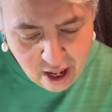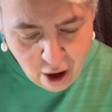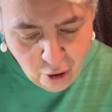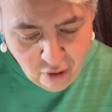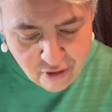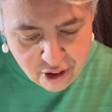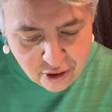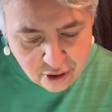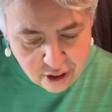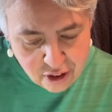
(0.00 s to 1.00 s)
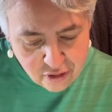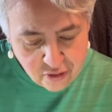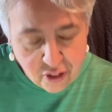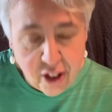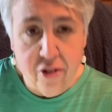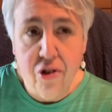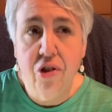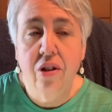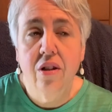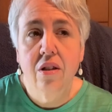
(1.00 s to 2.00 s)
How often do you clean your
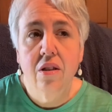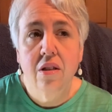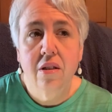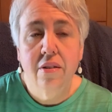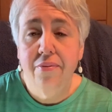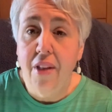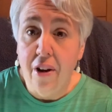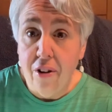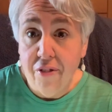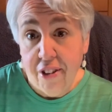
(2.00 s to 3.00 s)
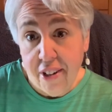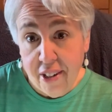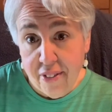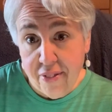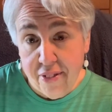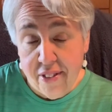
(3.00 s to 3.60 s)
fridge? Not often enough.